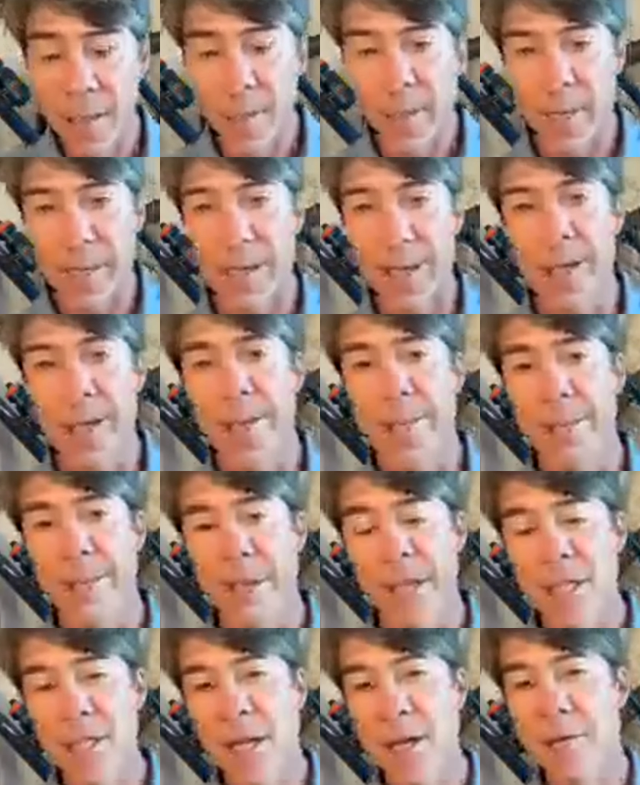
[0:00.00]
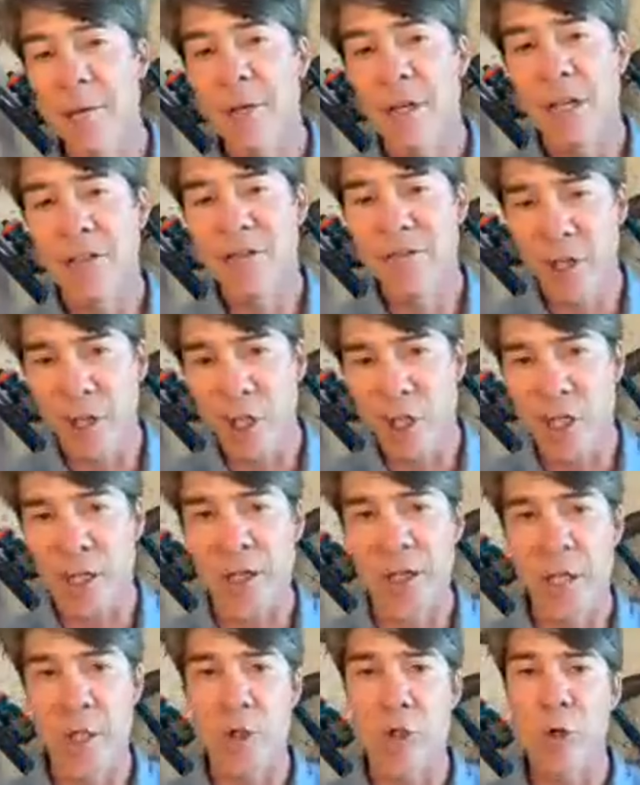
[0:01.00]
But um, it's not really a function
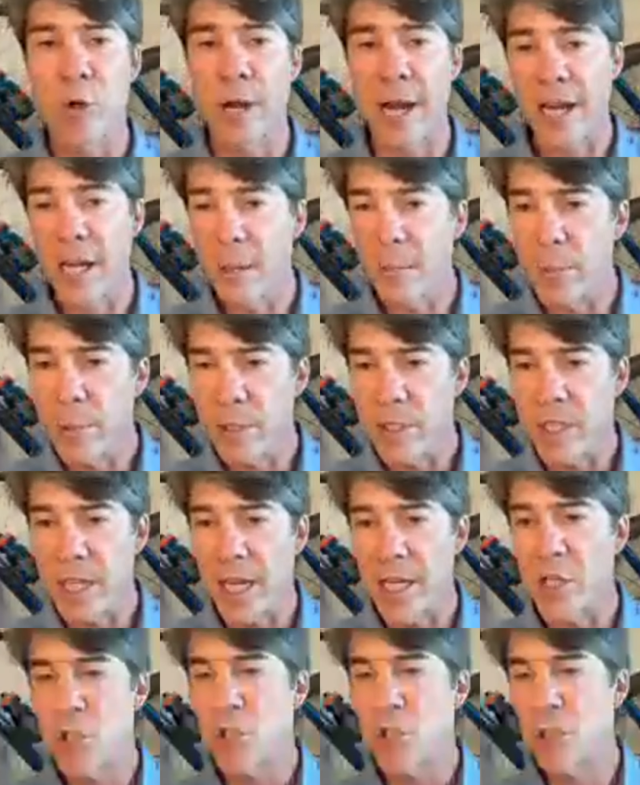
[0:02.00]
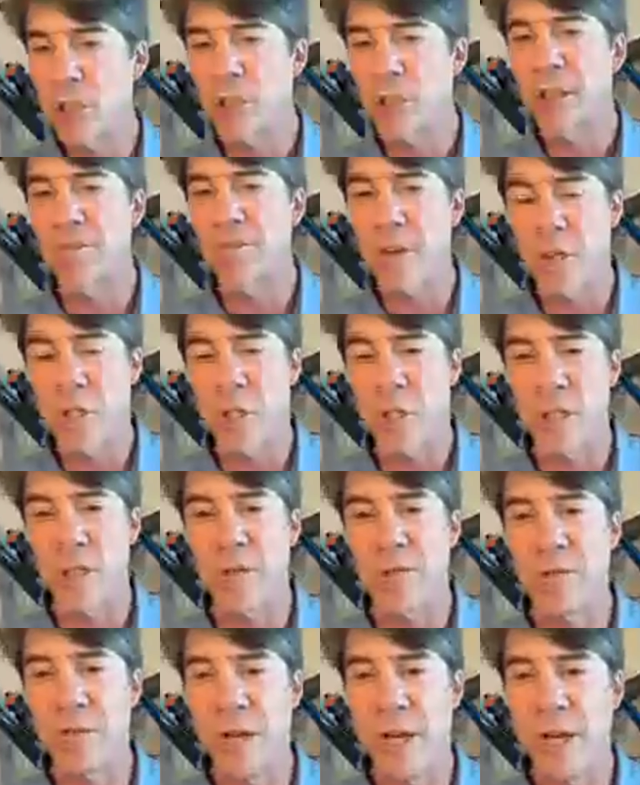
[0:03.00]
of the training per se. It's generally a function
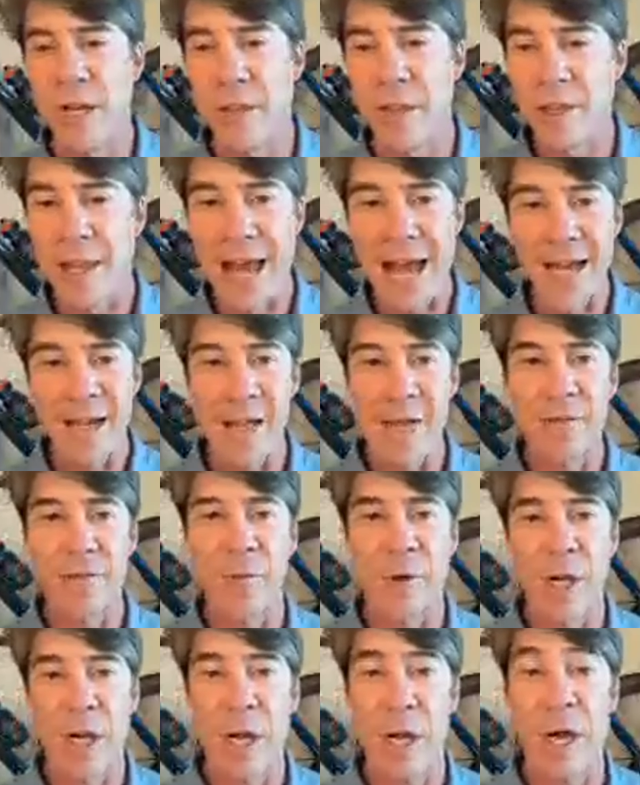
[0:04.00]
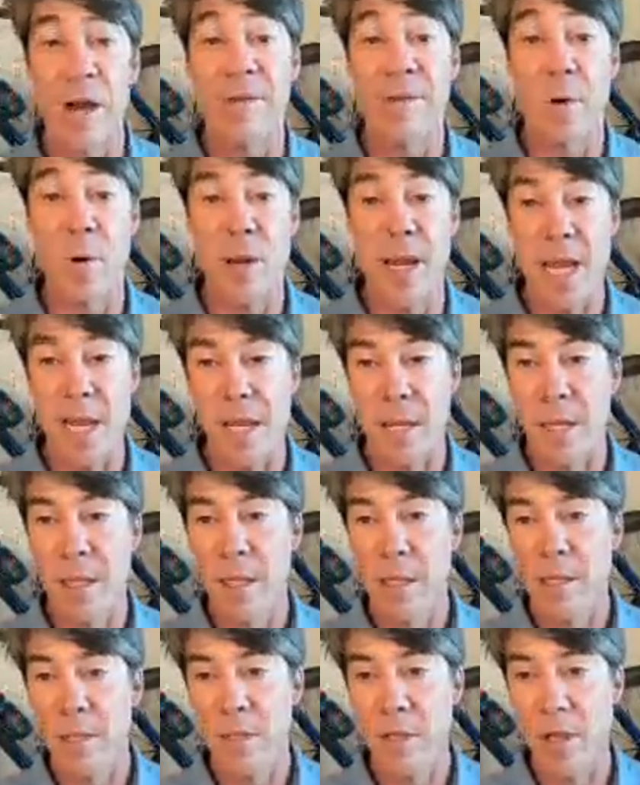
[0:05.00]
of uh, the lack of recovery.
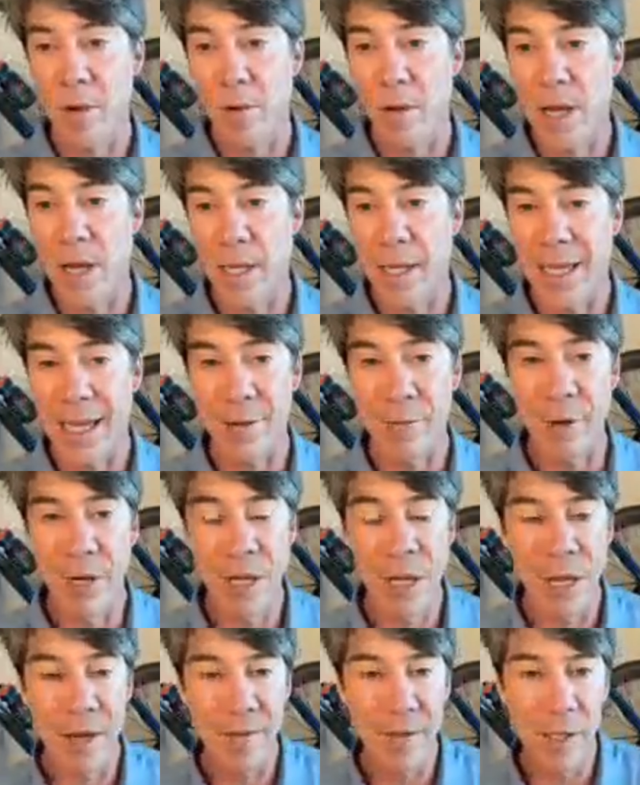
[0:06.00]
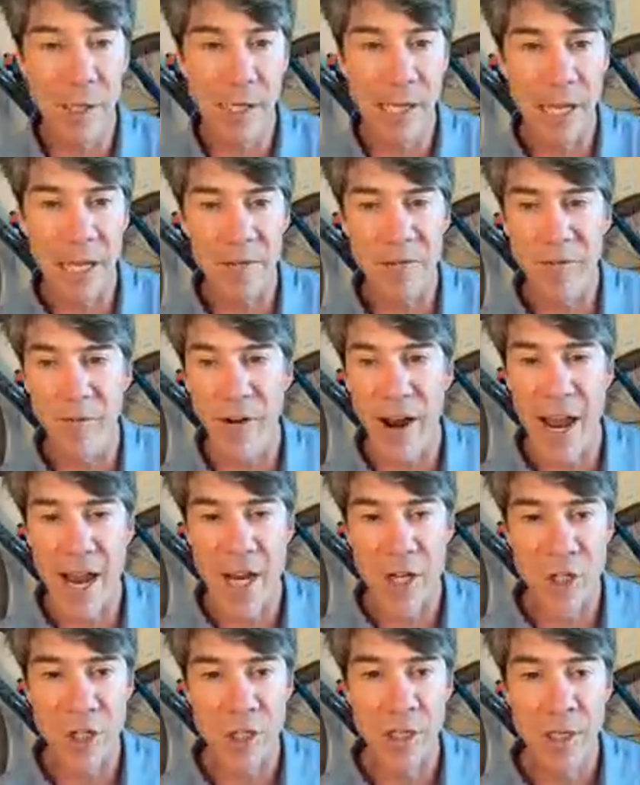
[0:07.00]
So uh, get recovered, get
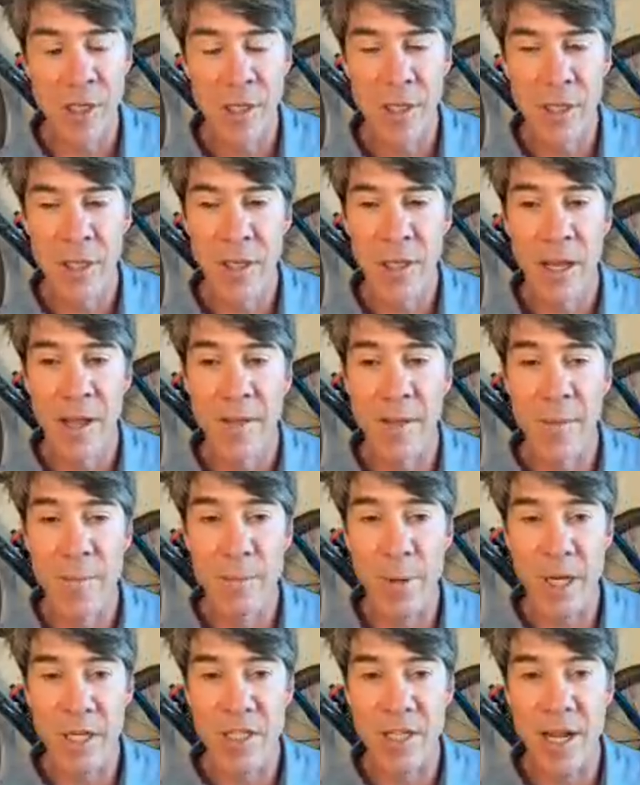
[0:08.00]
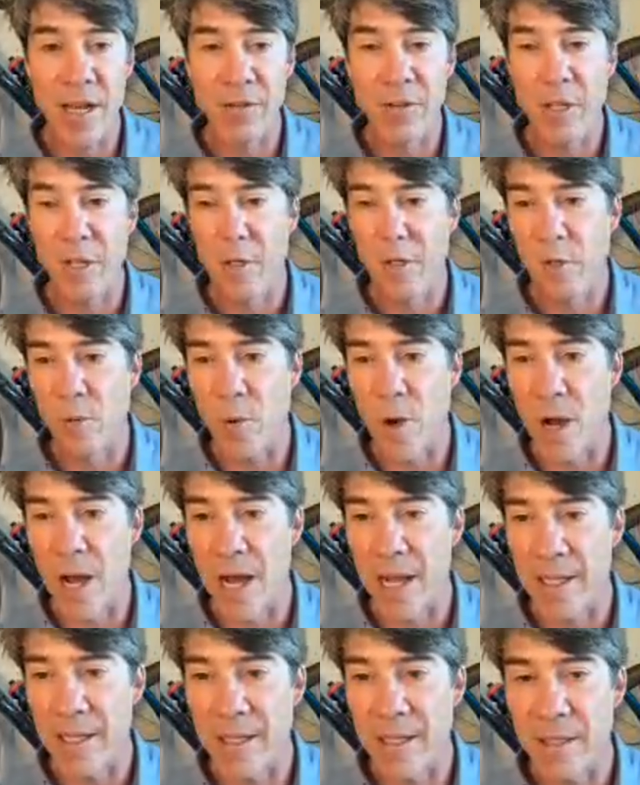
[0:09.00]
fresh, and then bust out those
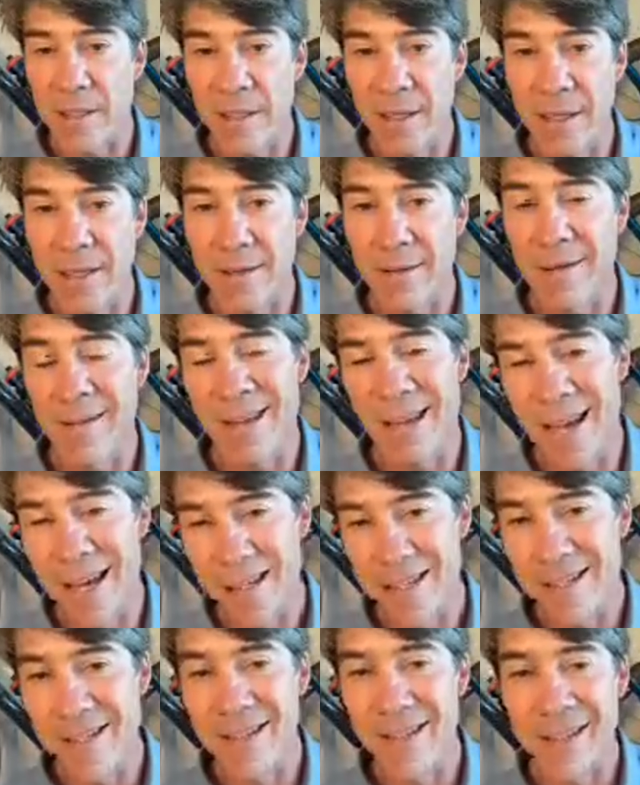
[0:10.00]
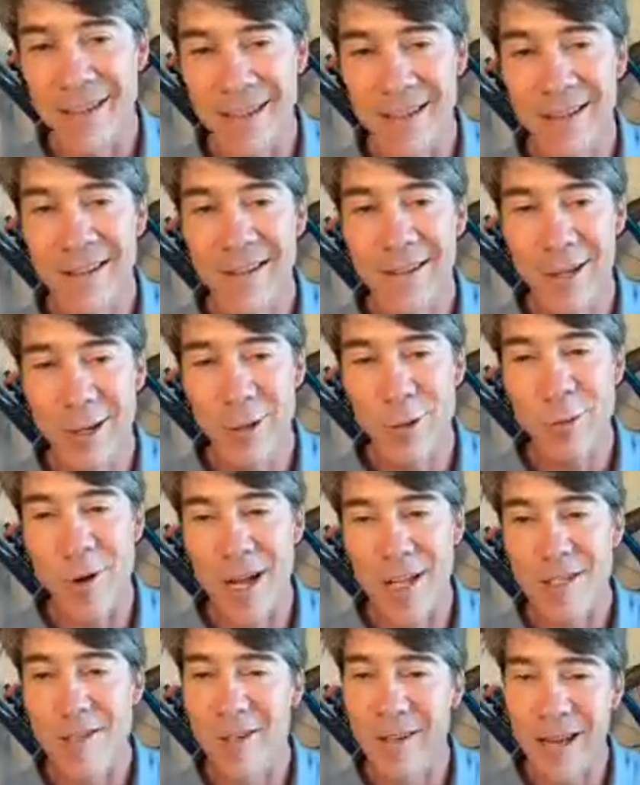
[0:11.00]
watts. And yes, those
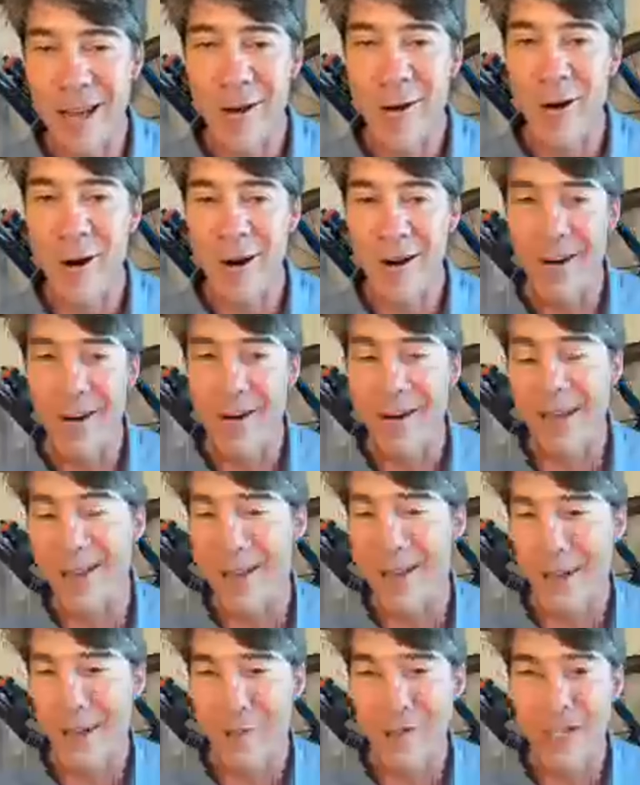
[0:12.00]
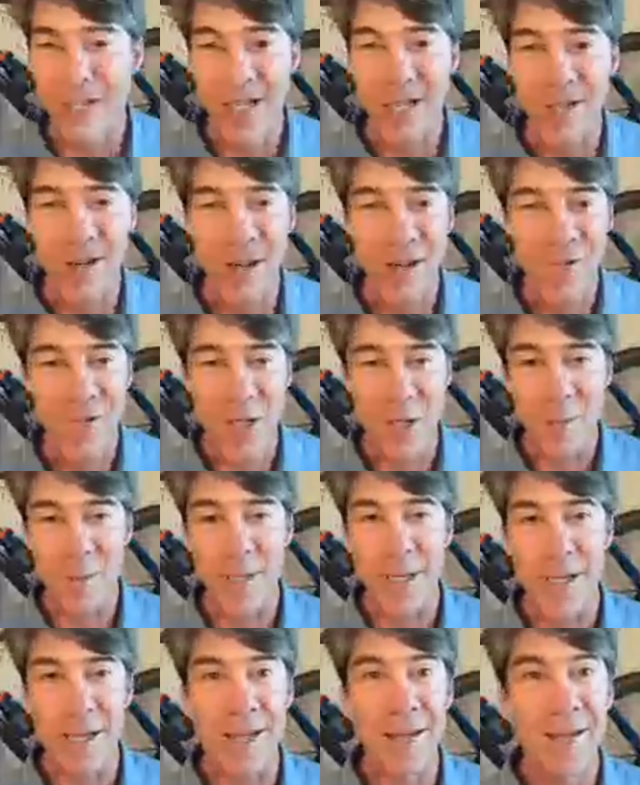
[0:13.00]
watts are now harder now that you've set your
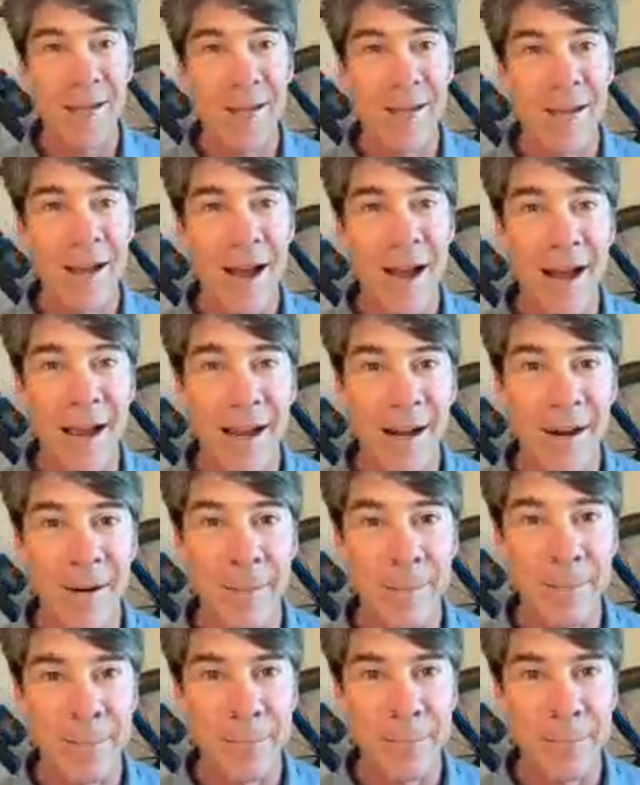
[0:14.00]
FTP higher.